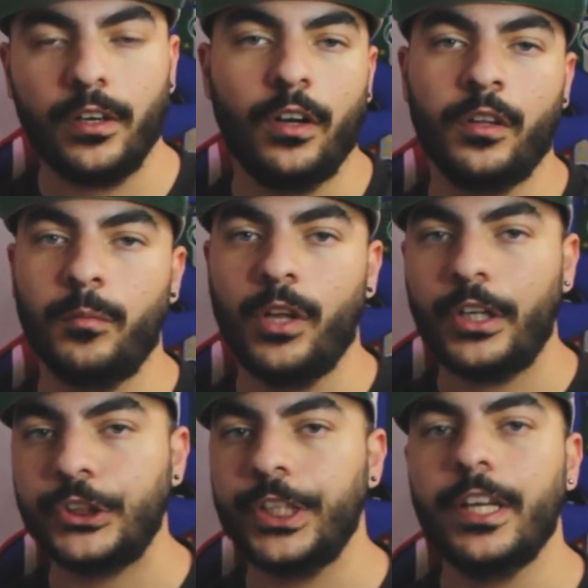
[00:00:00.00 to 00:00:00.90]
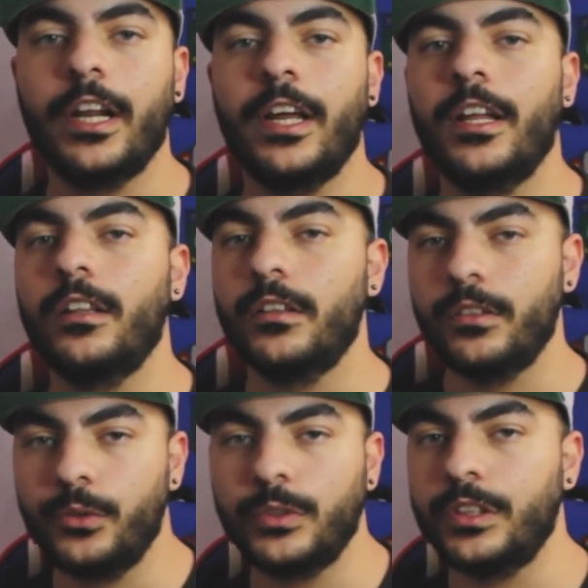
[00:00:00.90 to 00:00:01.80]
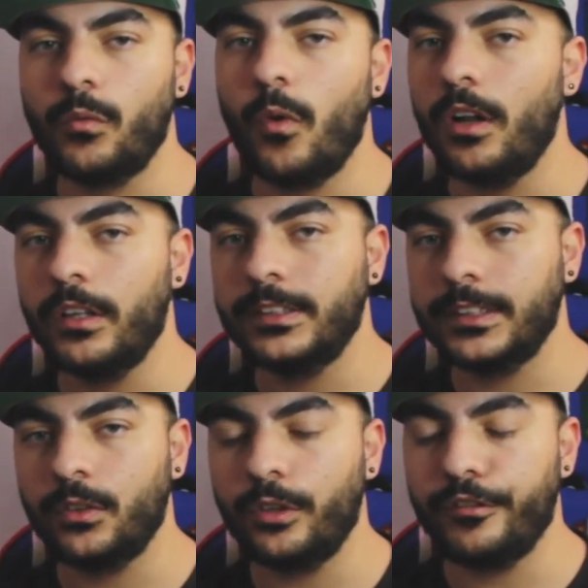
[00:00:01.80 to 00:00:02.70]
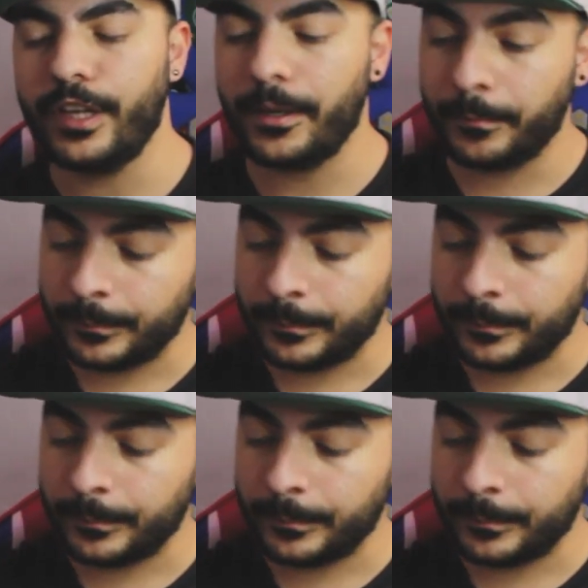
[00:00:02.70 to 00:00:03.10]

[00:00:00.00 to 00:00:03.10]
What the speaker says: on the blockchain and using wallets and all of that.